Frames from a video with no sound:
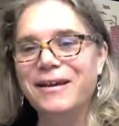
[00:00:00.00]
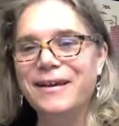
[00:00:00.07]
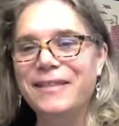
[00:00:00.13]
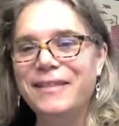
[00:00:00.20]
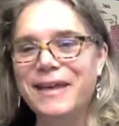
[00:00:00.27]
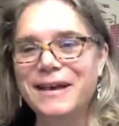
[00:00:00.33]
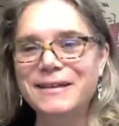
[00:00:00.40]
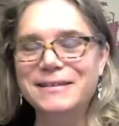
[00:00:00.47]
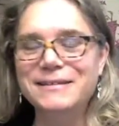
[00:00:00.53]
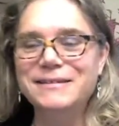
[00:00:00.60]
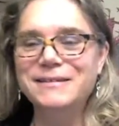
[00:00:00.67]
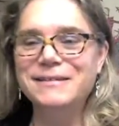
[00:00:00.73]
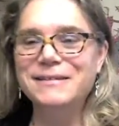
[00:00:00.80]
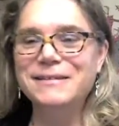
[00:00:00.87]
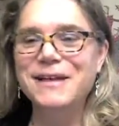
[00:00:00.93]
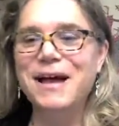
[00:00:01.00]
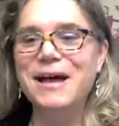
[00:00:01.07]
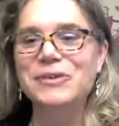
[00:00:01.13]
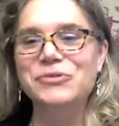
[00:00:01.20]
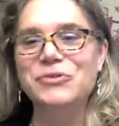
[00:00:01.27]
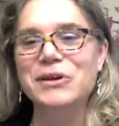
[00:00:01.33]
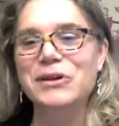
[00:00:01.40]
And that's
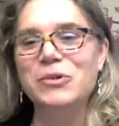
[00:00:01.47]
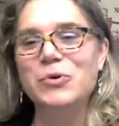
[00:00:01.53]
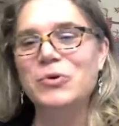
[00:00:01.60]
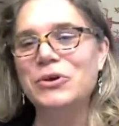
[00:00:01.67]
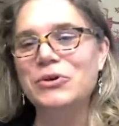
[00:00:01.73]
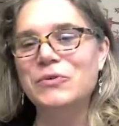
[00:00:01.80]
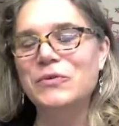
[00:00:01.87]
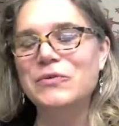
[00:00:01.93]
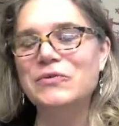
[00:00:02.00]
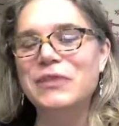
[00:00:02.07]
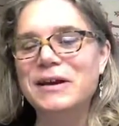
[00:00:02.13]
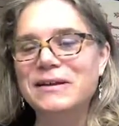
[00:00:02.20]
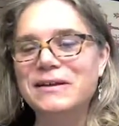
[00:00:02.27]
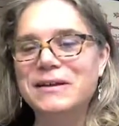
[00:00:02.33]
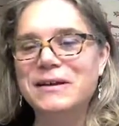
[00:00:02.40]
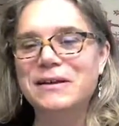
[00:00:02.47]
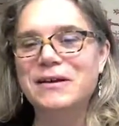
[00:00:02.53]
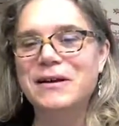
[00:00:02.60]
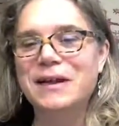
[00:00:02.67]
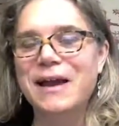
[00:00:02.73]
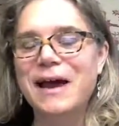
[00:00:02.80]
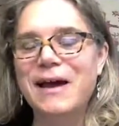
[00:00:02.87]
Audre Lorde reflecting
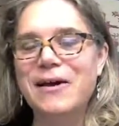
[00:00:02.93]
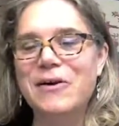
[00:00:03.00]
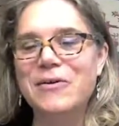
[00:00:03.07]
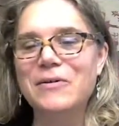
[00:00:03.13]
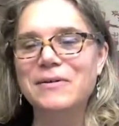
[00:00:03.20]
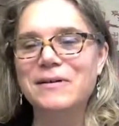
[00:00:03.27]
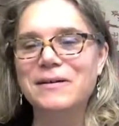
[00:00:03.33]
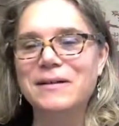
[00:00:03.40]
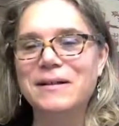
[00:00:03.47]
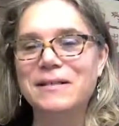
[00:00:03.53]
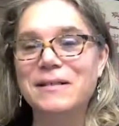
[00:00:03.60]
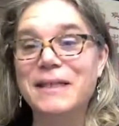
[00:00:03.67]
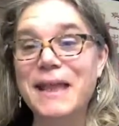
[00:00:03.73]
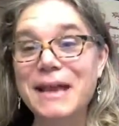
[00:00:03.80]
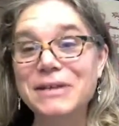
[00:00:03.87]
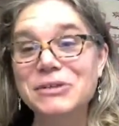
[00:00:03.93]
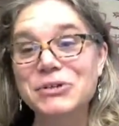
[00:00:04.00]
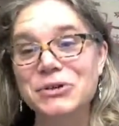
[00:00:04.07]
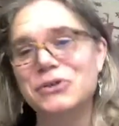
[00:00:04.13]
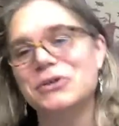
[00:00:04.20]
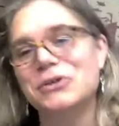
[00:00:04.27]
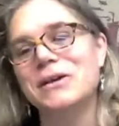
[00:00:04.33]
on how
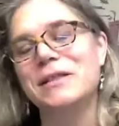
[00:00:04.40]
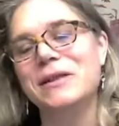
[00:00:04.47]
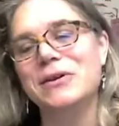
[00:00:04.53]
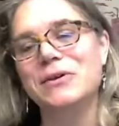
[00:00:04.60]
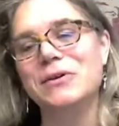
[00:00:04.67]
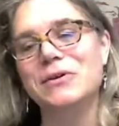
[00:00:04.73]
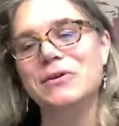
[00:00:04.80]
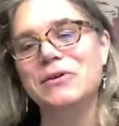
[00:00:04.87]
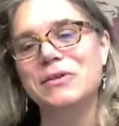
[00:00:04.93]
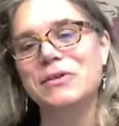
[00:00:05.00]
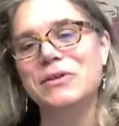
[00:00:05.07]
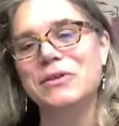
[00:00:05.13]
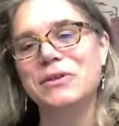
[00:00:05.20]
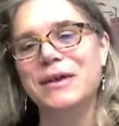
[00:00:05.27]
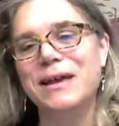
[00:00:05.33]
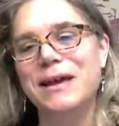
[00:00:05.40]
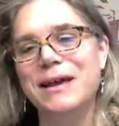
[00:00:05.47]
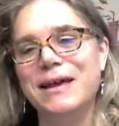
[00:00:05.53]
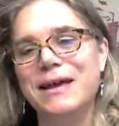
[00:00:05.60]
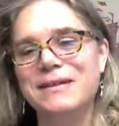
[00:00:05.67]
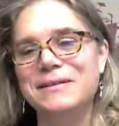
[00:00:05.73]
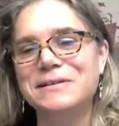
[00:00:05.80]
nature and the earth
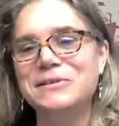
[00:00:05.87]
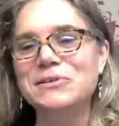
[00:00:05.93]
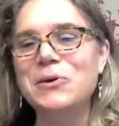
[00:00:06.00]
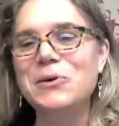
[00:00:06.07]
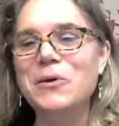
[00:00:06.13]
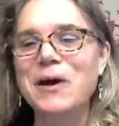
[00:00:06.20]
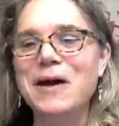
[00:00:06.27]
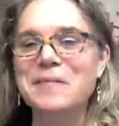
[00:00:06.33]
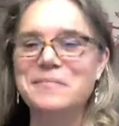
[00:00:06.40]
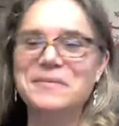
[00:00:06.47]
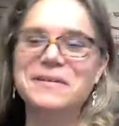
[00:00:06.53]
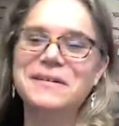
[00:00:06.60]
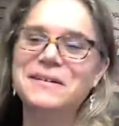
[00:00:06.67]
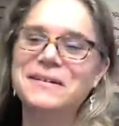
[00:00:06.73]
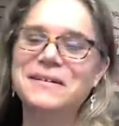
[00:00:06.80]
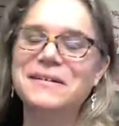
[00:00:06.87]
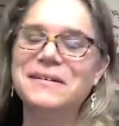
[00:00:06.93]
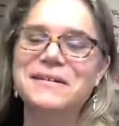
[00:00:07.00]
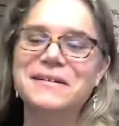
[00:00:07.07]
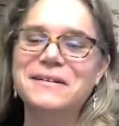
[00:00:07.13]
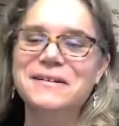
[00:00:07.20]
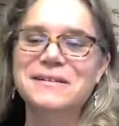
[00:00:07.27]
can soak up
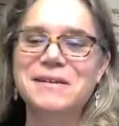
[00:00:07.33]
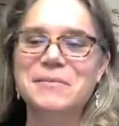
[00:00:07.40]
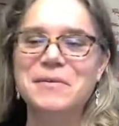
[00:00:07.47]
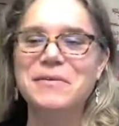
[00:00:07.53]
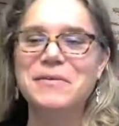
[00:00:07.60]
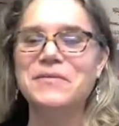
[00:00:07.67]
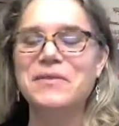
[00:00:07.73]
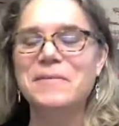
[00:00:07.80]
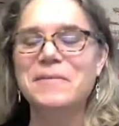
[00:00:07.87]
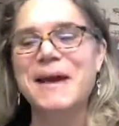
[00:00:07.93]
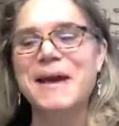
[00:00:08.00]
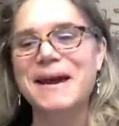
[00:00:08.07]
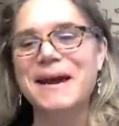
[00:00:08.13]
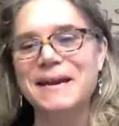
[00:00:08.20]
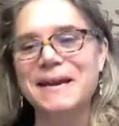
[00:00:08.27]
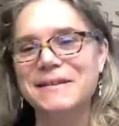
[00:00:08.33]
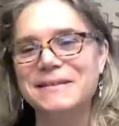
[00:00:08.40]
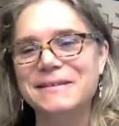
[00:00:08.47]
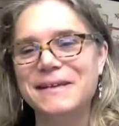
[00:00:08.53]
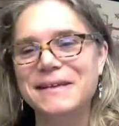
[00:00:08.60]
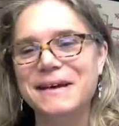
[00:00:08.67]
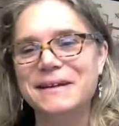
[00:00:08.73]
some of the pain
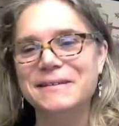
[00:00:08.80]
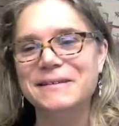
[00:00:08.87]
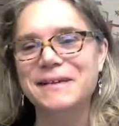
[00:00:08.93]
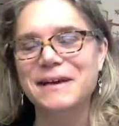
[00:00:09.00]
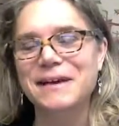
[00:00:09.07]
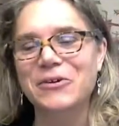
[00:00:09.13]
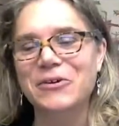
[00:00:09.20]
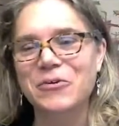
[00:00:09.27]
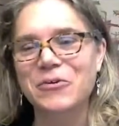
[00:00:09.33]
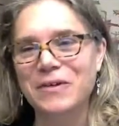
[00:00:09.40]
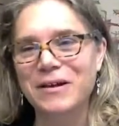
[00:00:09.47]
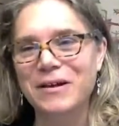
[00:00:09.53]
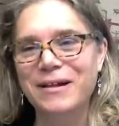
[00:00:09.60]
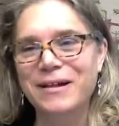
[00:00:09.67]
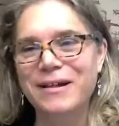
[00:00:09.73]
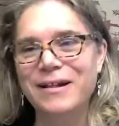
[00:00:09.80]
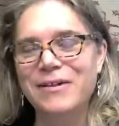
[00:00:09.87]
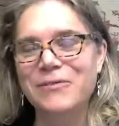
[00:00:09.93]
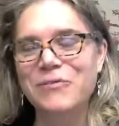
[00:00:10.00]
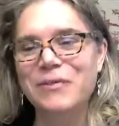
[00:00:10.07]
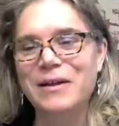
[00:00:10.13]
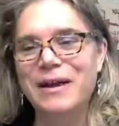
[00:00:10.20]
inside us. I know
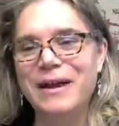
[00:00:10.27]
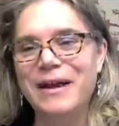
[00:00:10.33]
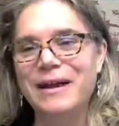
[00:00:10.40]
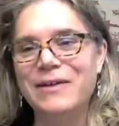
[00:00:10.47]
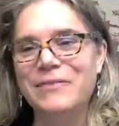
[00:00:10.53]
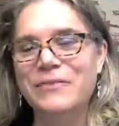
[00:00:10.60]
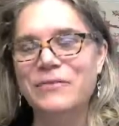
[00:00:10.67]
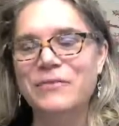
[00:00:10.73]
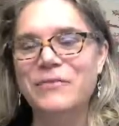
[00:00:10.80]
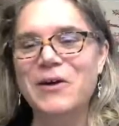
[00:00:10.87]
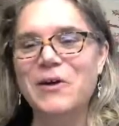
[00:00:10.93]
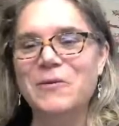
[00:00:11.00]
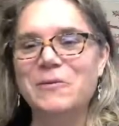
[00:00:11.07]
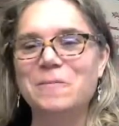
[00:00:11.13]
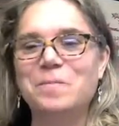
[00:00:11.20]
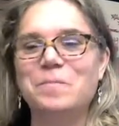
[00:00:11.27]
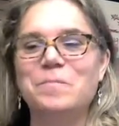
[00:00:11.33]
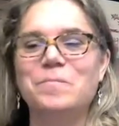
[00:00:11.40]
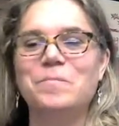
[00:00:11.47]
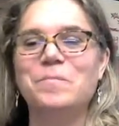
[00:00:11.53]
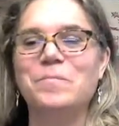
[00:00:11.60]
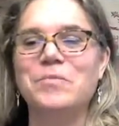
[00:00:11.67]
when I have felt
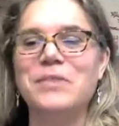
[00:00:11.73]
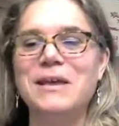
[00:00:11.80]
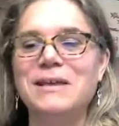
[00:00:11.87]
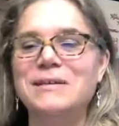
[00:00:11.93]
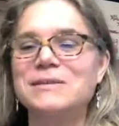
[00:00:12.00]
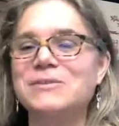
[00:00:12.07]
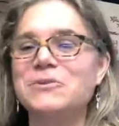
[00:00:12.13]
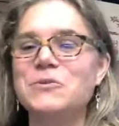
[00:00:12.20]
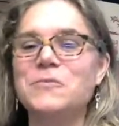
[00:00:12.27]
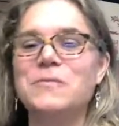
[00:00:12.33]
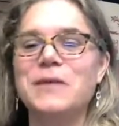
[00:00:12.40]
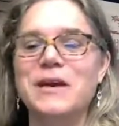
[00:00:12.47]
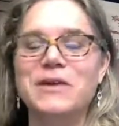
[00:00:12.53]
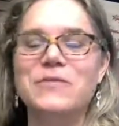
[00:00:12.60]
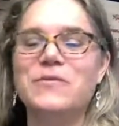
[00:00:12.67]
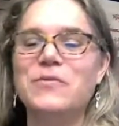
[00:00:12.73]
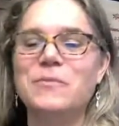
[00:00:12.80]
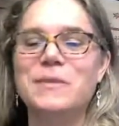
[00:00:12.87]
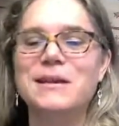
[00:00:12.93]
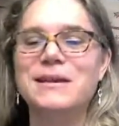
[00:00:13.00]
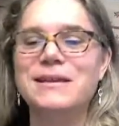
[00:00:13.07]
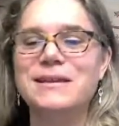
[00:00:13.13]
things too big for
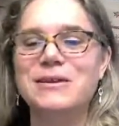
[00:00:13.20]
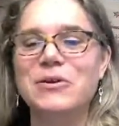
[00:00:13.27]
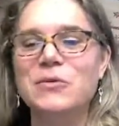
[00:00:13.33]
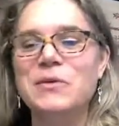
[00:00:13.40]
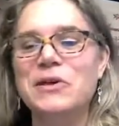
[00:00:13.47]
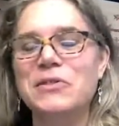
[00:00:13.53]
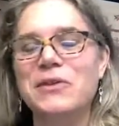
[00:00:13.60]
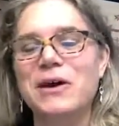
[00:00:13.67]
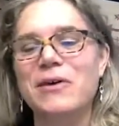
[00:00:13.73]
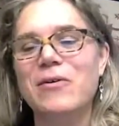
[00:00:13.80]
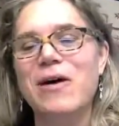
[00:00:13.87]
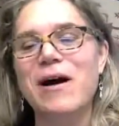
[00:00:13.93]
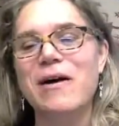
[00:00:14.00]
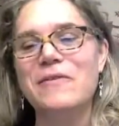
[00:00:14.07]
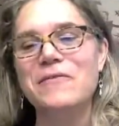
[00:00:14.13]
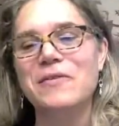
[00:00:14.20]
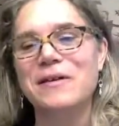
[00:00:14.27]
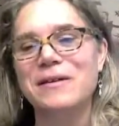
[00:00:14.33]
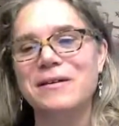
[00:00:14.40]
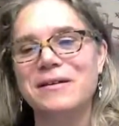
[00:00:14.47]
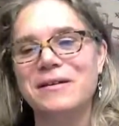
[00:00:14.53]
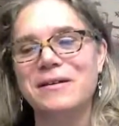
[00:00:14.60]
me to deal with, I'll
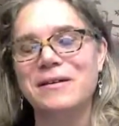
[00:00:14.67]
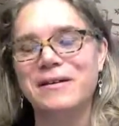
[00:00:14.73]
often